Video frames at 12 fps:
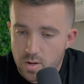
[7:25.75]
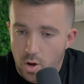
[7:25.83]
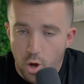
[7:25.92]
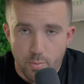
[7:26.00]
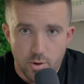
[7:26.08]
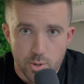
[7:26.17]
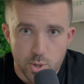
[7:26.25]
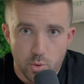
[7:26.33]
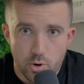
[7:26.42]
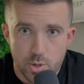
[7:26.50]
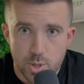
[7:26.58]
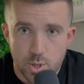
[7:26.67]
All Pilsner
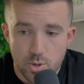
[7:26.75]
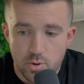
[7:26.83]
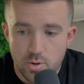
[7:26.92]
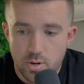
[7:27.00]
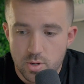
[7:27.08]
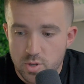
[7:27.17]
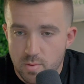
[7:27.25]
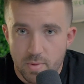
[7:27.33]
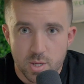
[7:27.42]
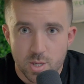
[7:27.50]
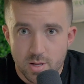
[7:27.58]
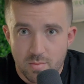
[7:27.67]
works too. You can
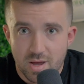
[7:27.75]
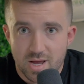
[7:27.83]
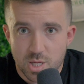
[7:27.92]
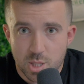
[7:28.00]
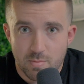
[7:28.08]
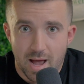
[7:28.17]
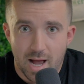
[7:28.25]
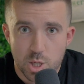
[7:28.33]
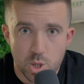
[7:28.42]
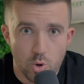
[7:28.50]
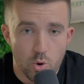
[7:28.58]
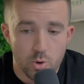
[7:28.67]
basically make a
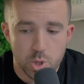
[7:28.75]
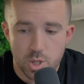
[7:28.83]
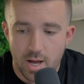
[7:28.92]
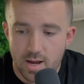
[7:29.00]
smash Kölsch